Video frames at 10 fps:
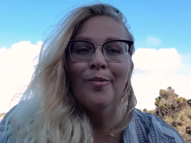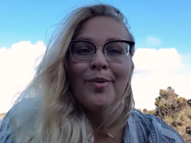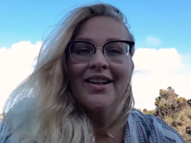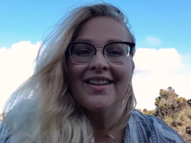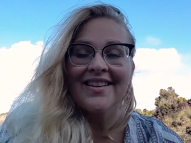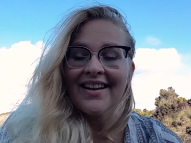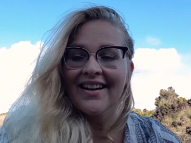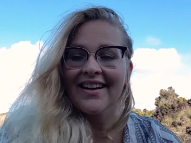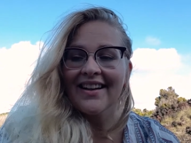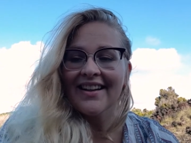But
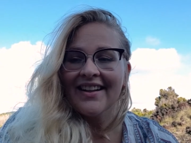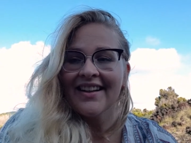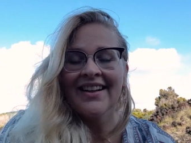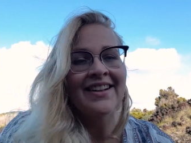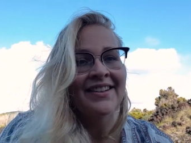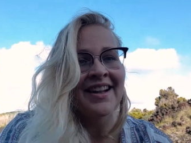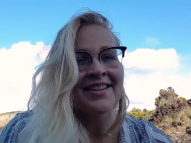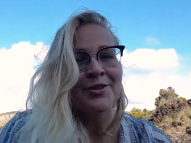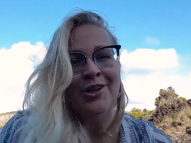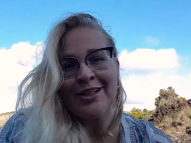uh,
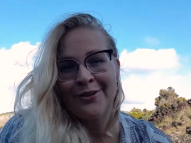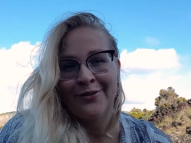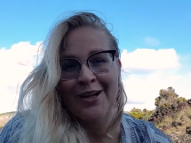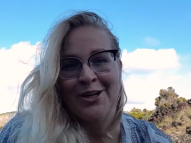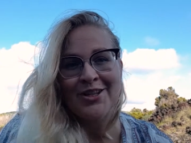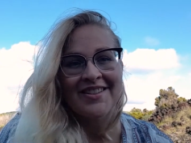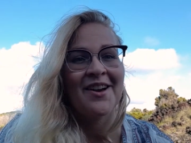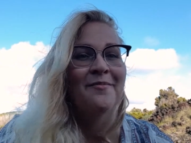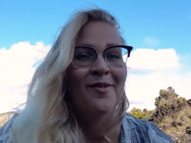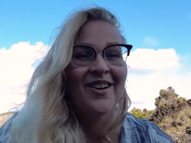let's try to finish this
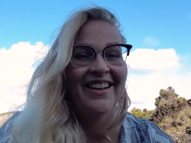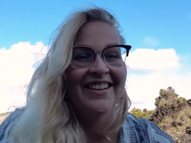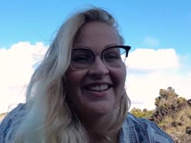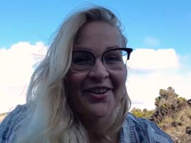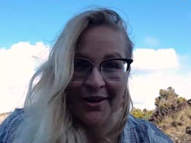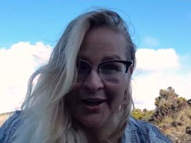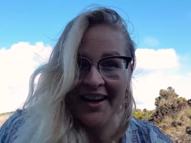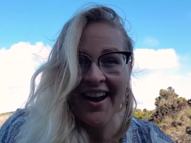up really quick.